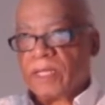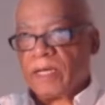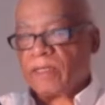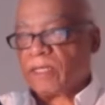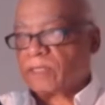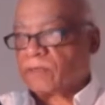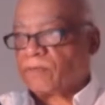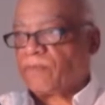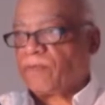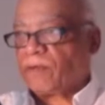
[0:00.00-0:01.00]
I think is
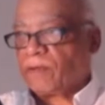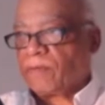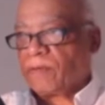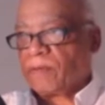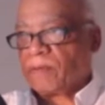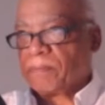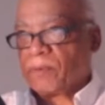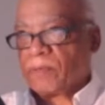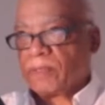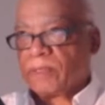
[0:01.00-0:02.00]
very, very
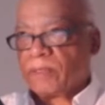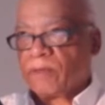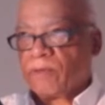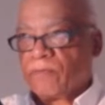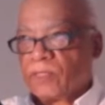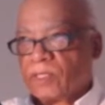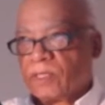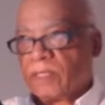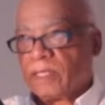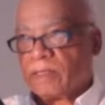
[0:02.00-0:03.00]
important, your physical
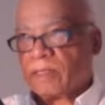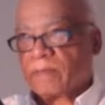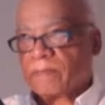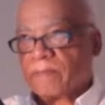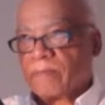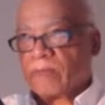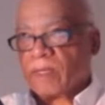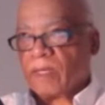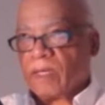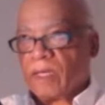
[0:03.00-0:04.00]
health.
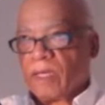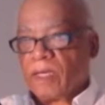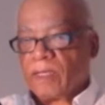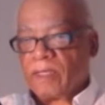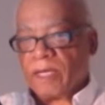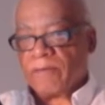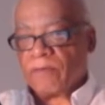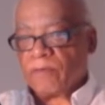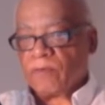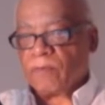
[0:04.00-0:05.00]
And I have a few